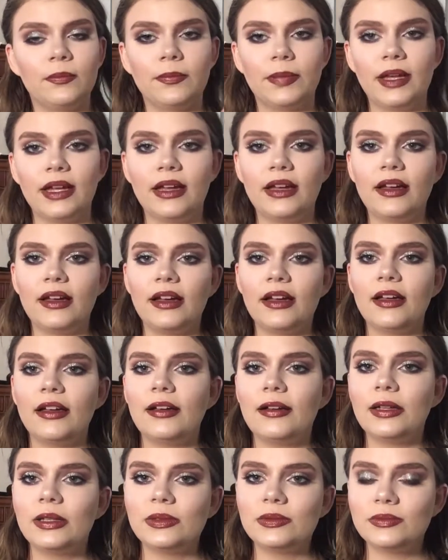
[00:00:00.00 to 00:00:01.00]
But
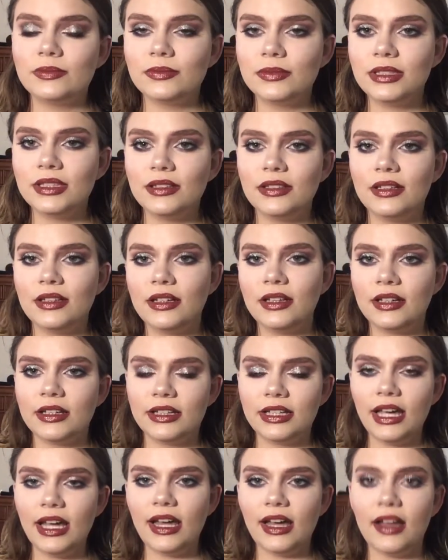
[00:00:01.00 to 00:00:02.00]

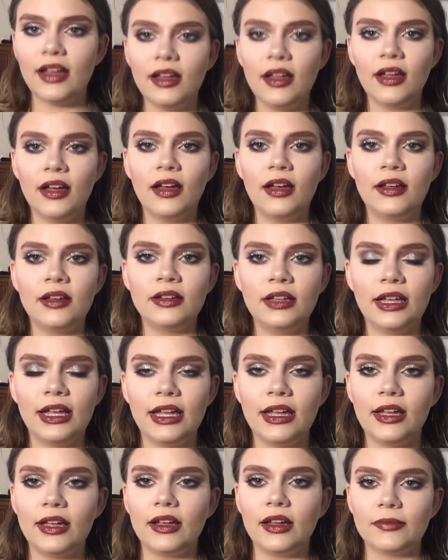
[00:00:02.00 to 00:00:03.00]
yeah.
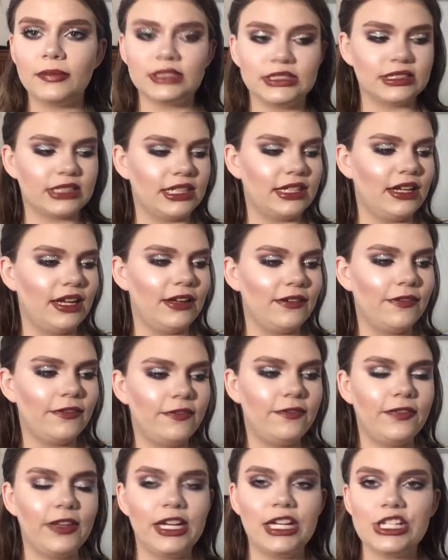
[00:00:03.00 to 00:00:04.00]
Hey, I'm just gonna
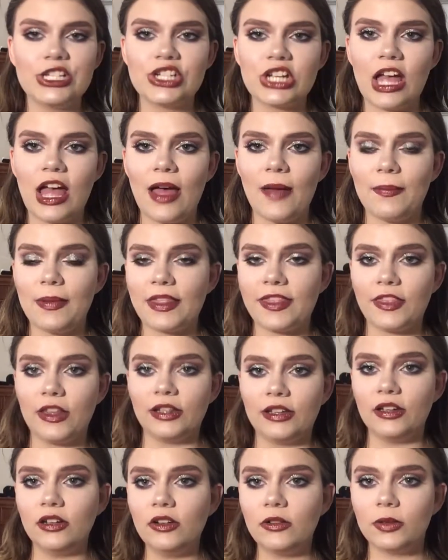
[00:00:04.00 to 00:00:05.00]
finish up the
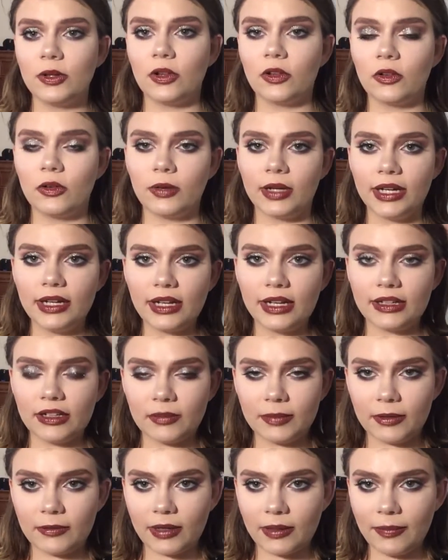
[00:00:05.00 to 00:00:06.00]
look real quick and
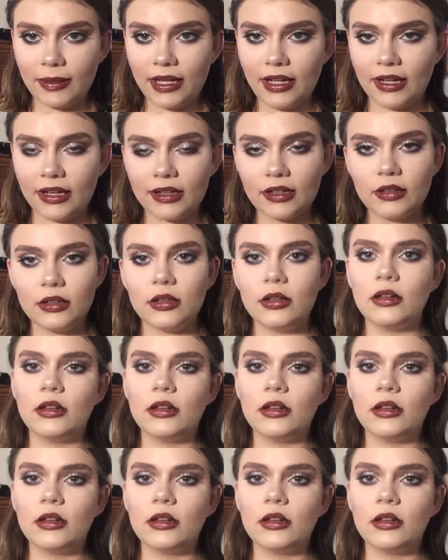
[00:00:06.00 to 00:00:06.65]
I'll be right back.